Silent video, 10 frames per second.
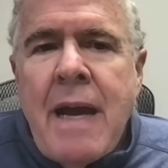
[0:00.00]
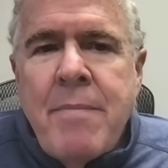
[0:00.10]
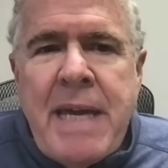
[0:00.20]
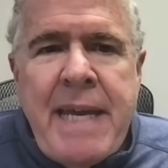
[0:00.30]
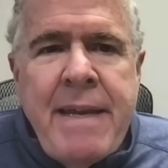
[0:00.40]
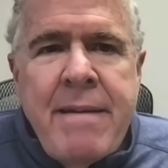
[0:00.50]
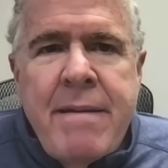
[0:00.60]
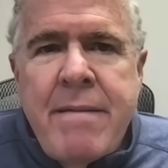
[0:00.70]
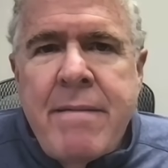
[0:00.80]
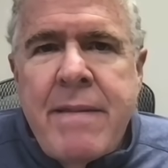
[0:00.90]
I mean,
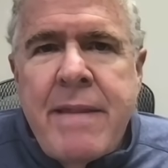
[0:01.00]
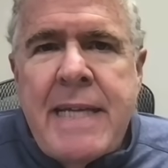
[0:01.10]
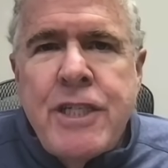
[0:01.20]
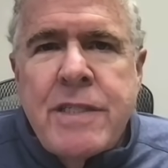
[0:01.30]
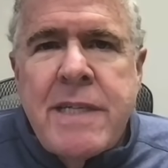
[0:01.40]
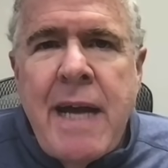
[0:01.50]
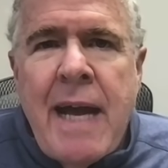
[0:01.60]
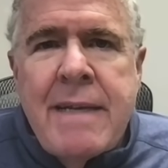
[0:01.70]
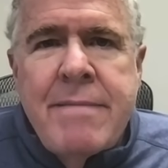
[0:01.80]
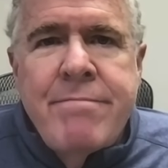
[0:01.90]
they just
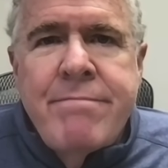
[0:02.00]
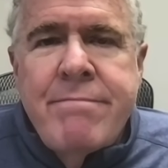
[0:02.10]
got